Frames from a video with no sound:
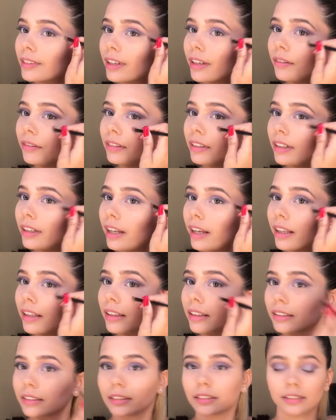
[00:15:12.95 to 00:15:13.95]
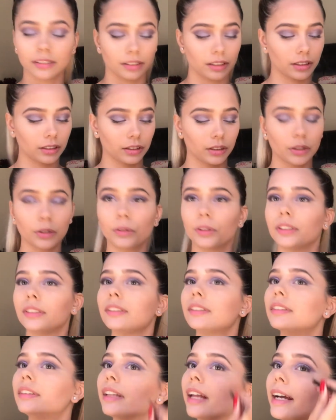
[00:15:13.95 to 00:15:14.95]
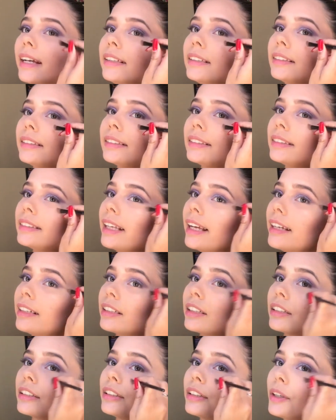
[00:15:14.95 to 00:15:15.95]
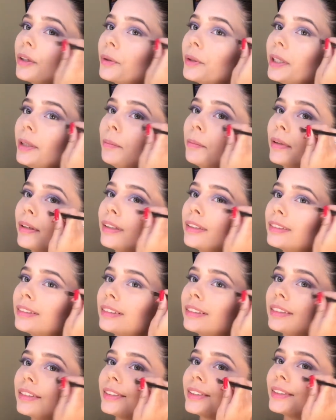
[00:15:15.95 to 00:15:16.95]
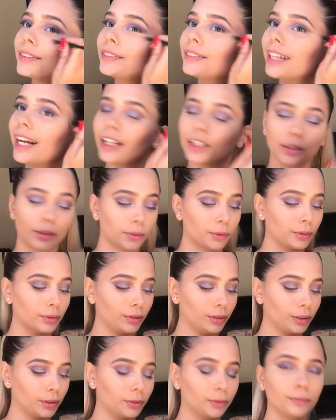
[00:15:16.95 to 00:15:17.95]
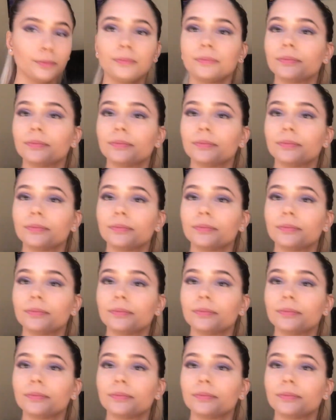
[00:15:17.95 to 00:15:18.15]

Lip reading: I really like this glow. It's nice and glowy, but still natural, so